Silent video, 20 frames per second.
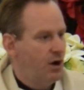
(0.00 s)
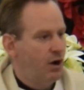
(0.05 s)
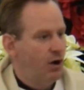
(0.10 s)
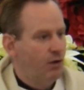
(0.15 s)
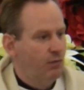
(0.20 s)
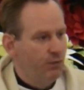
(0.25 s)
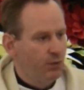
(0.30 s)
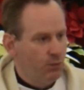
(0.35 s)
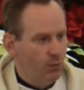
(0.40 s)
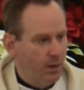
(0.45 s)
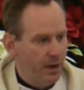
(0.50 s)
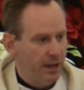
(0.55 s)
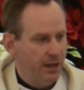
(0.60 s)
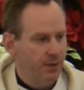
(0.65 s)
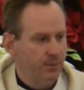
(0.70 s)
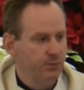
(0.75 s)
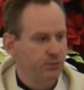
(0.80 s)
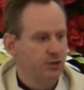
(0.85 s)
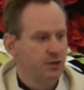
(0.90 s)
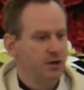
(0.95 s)

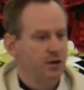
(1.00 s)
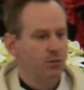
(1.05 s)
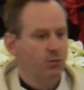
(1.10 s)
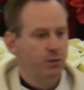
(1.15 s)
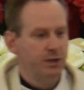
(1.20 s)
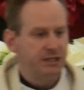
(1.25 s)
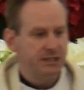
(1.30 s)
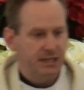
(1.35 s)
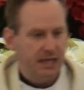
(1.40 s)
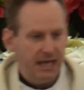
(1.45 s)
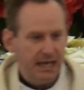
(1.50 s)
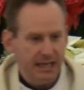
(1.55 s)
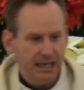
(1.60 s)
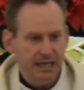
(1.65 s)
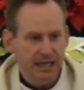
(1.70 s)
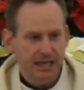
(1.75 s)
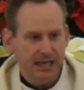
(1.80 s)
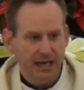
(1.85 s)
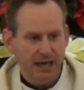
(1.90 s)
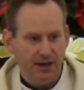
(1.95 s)
Overwhelmed with
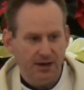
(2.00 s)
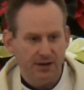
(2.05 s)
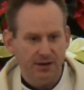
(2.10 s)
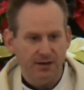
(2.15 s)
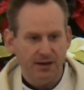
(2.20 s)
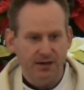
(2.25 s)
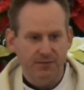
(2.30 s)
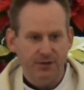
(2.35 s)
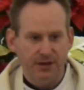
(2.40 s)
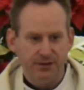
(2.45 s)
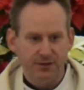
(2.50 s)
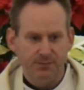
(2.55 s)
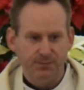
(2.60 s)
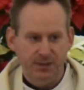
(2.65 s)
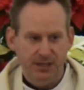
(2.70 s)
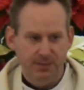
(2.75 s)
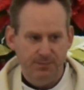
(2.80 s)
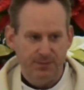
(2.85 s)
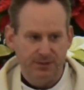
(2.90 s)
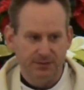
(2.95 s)
taking care of other
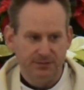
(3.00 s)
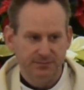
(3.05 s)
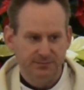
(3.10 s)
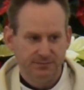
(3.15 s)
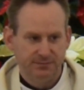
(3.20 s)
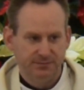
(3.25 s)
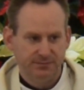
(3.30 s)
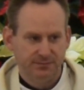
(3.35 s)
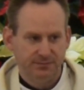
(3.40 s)
people.